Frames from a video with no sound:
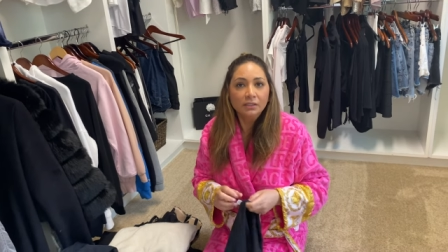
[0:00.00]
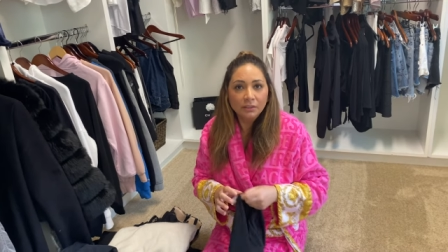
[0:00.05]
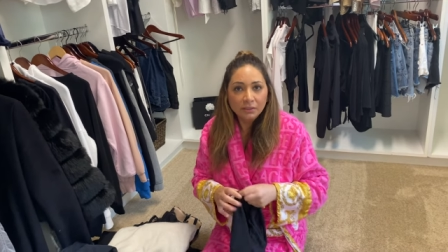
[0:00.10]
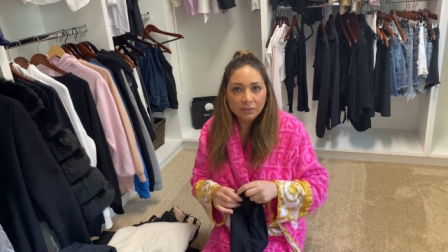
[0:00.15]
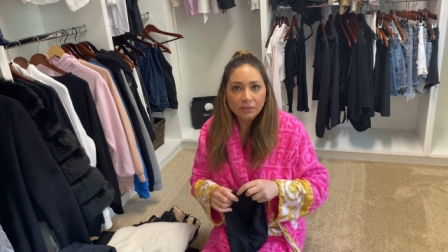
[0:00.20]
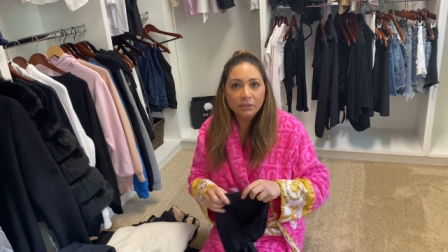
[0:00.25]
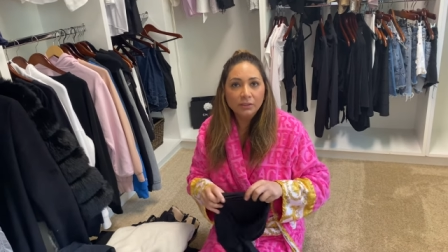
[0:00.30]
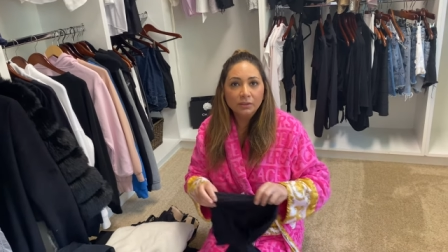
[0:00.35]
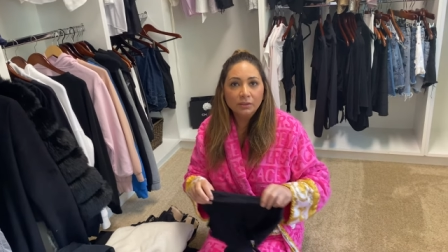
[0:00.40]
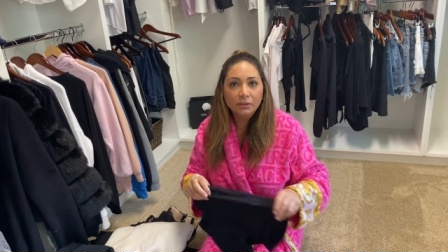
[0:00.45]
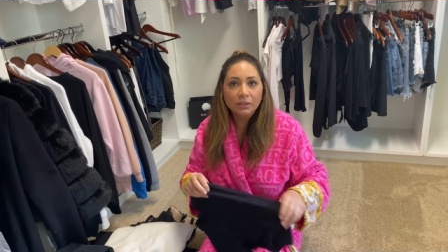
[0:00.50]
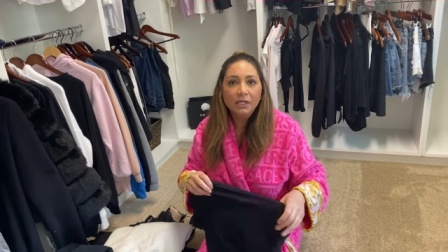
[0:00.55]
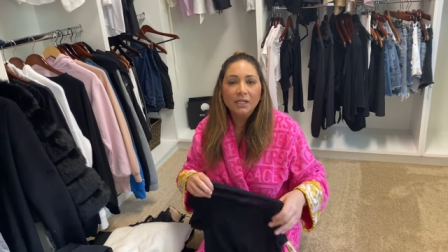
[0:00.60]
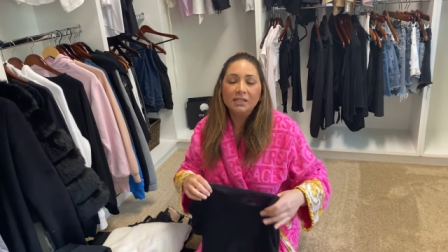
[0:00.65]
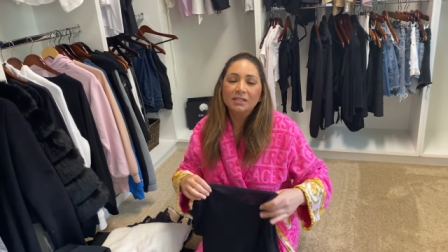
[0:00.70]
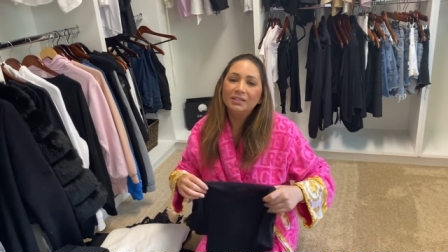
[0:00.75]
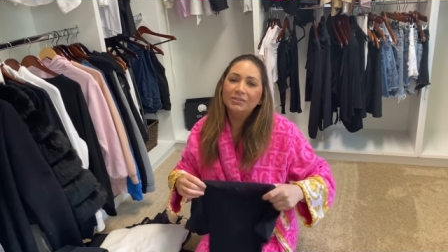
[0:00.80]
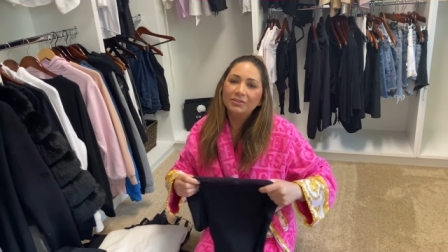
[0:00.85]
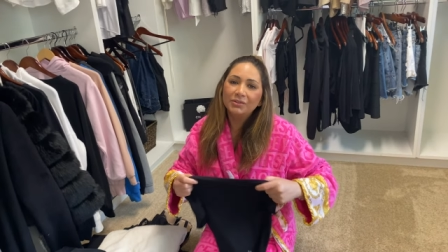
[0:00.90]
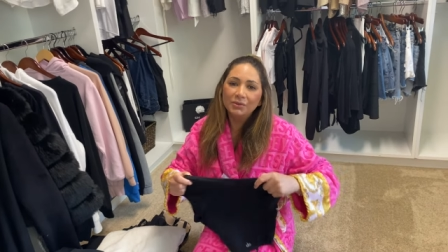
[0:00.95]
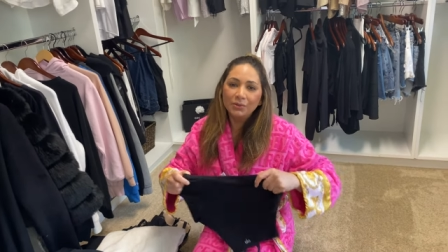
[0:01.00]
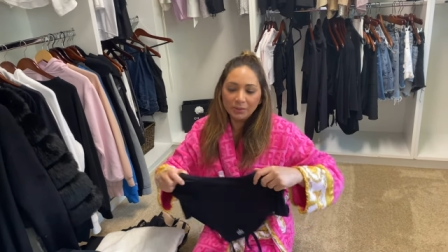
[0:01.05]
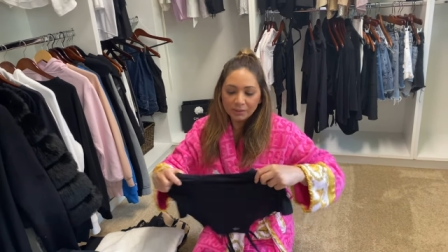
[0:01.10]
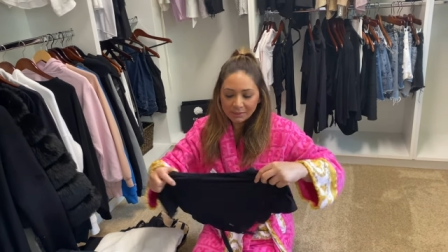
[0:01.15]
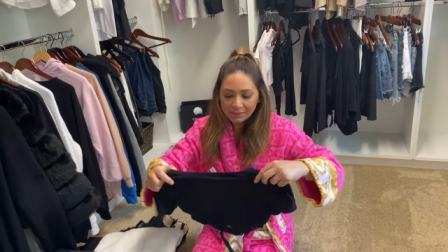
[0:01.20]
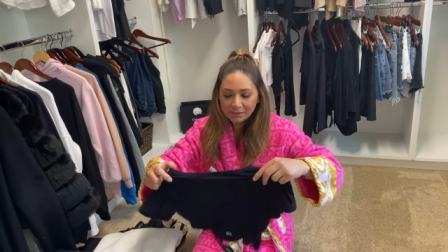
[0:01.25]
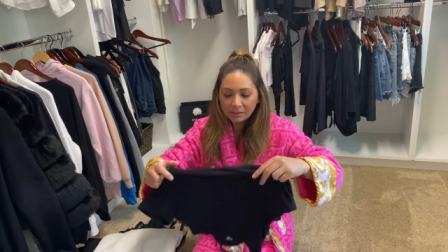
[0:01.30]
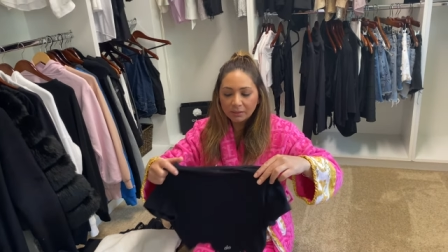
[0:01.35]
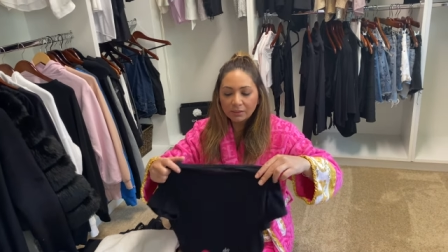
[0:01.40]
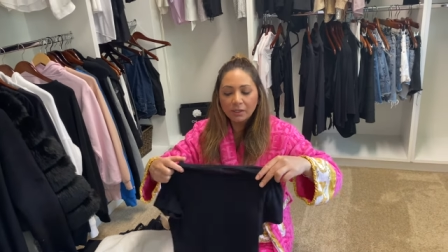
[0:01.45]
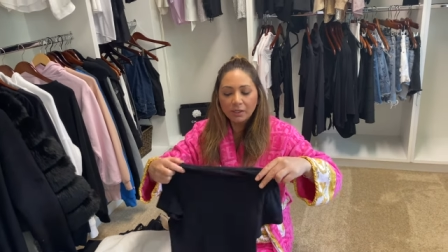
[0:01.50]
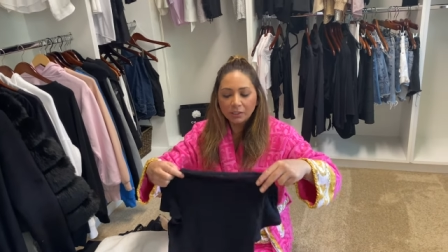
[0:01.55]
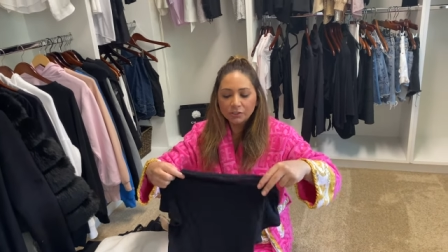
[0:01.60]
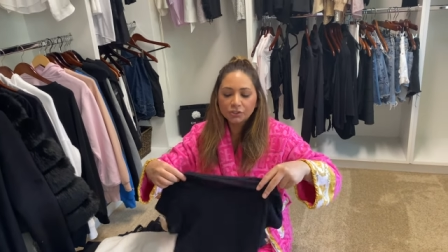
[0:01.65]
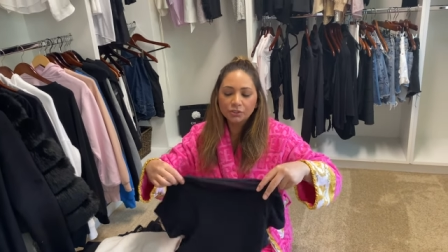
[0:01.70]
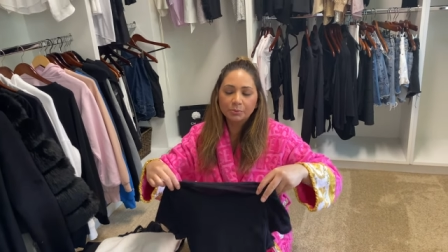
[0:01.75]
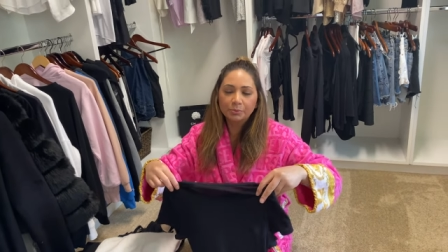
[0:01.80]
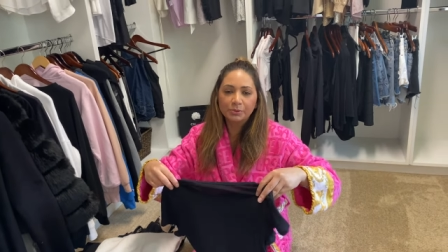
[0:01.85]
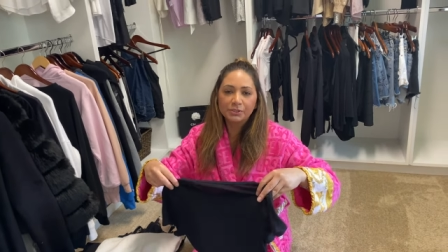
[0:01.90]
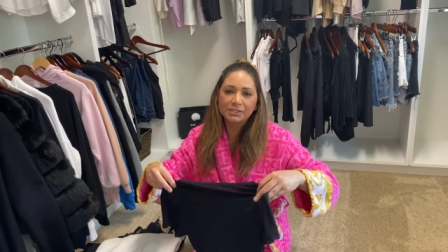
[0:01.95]
you know even though it's not a
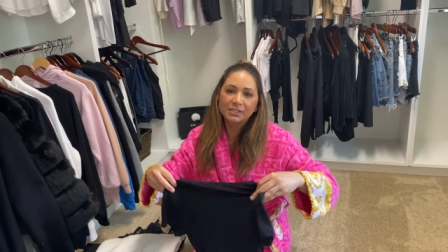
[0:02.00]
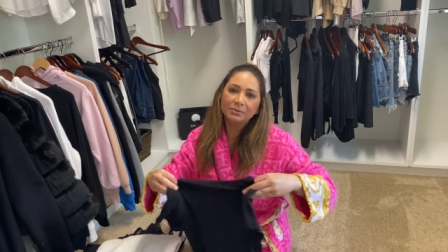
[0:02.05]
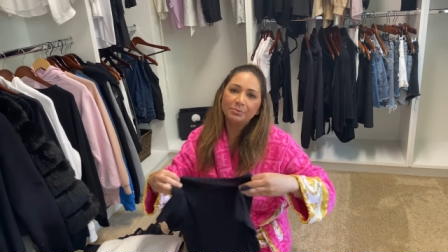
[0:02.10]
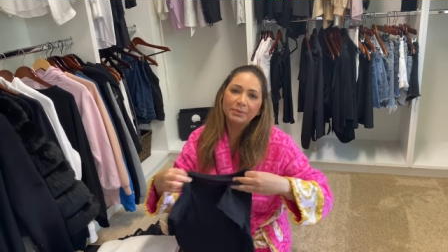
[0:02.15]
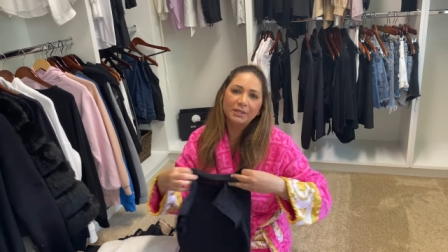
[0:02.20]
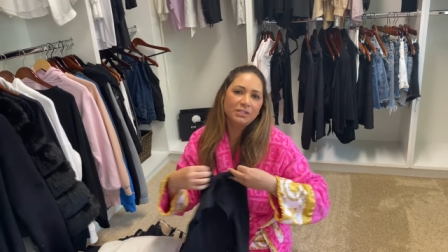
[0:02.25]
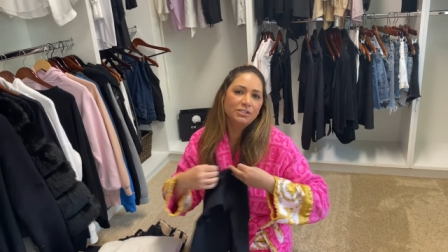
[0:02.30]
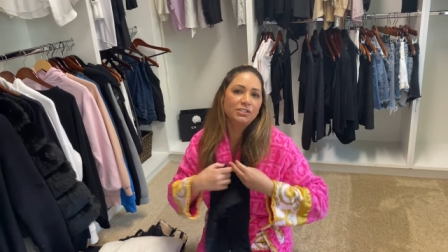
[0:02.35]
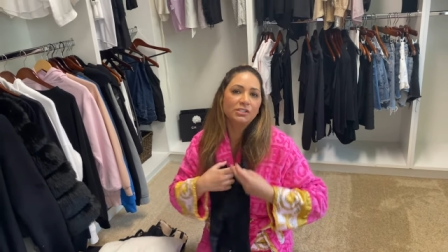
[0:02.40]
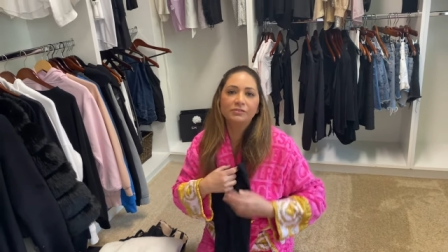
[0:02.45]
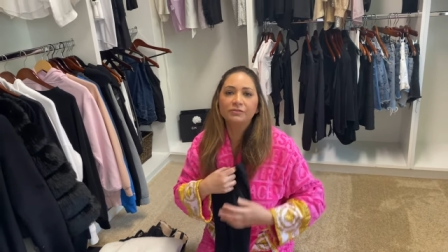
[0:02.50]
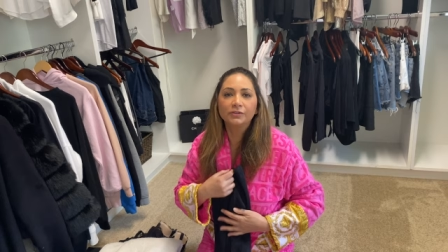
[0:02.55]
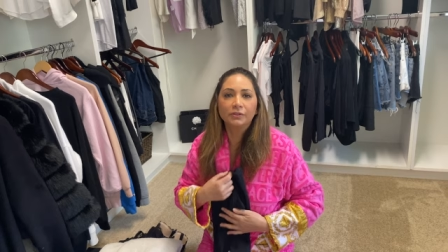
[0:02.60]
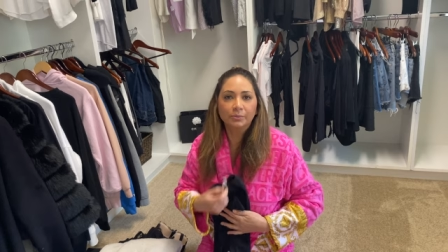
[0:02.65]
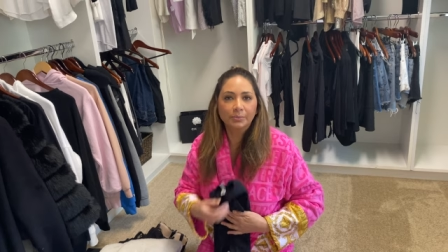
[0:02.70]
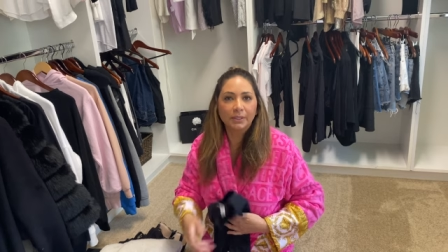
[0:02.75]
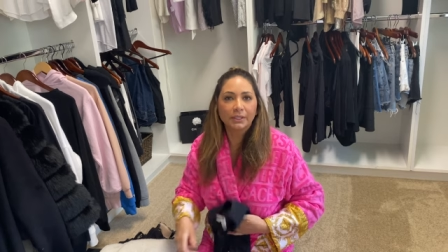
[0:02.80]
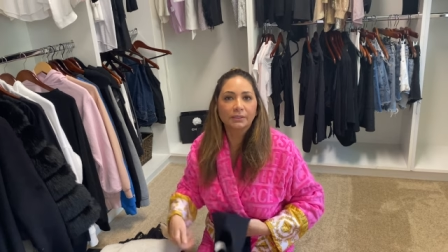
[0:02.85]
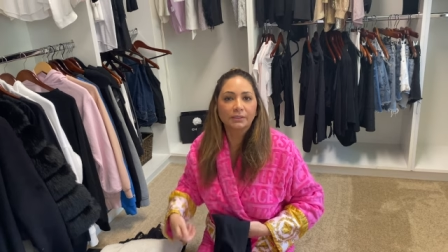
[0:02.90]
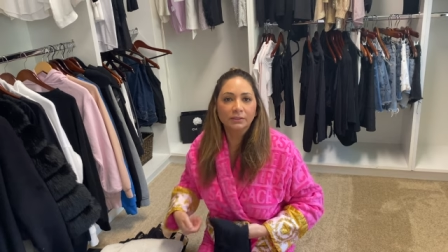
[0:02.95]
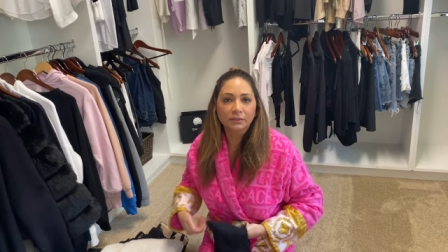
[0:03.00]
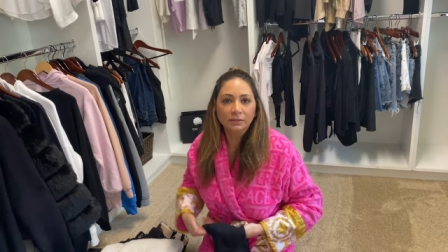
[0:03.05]
100% but i just feel better